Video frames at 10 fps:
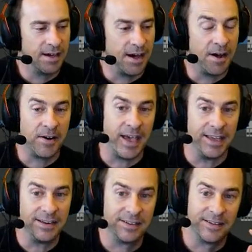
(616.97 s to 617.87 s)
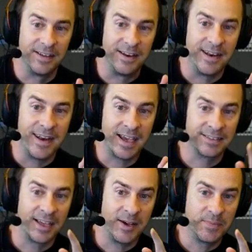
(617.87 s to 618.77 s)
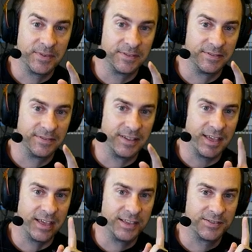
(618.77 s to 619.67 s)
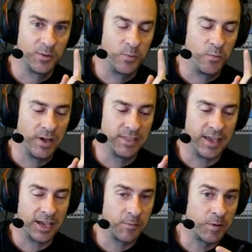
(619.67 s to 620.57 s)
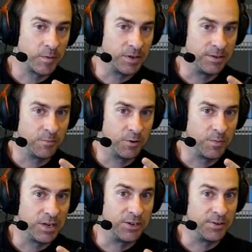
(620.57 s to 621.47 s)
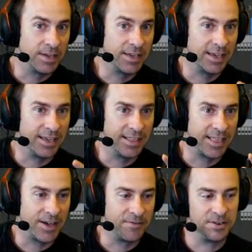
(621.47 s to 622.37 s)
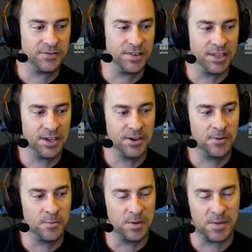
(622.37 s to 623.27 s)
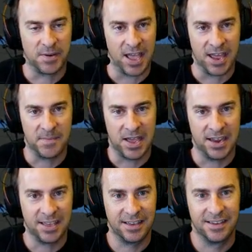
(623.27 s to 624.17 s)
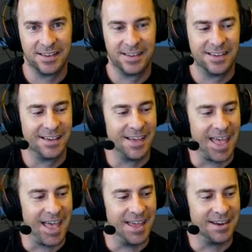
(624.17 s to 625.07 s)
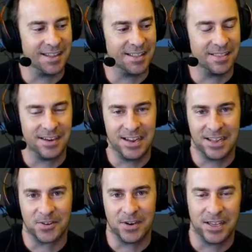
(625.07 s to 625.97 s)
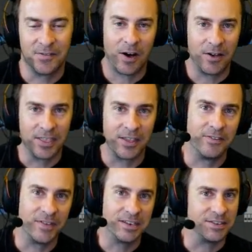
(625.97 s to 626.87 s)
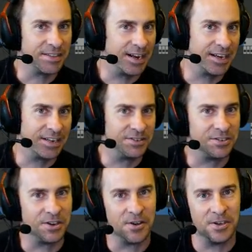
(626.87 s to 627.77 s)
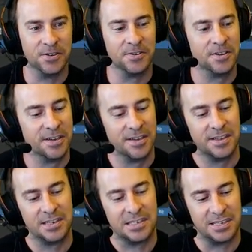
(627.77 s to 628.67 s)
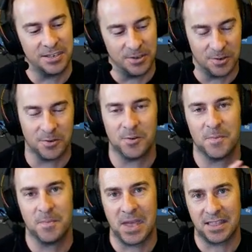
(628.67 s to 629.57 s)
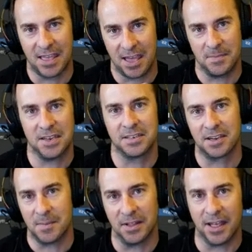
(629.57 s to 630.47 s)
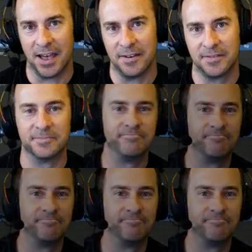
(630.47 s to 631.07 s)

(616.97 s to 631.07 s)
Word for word: All right, next up is what the heck were we doing in that first video when we were animating, and the nitty-gritty of all the other features that I didn't show you to make the animation come alive.